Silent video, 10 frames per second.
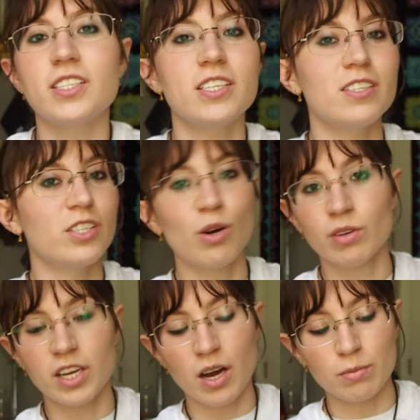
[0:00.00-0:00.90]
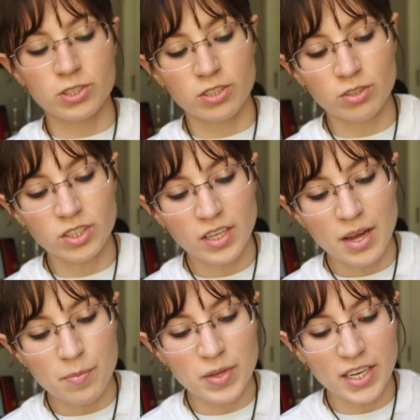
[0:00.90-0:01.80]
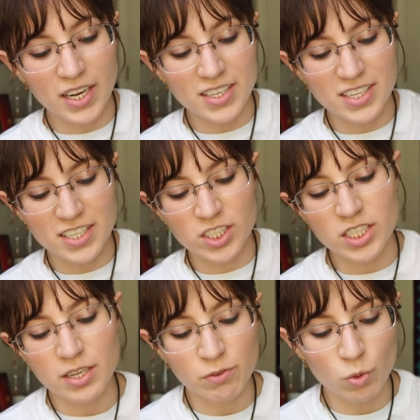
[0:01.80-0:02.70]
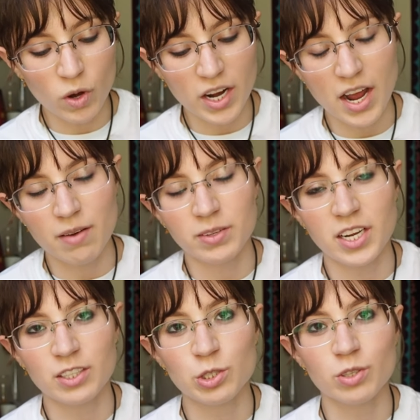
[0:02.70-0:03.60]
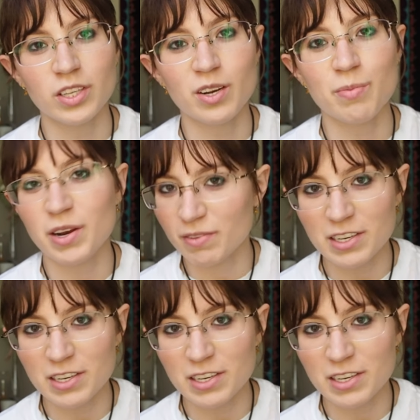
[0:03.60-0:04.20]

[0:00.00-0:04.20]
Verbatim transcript: This is totally optional because it's just if you want to have an extra little bit of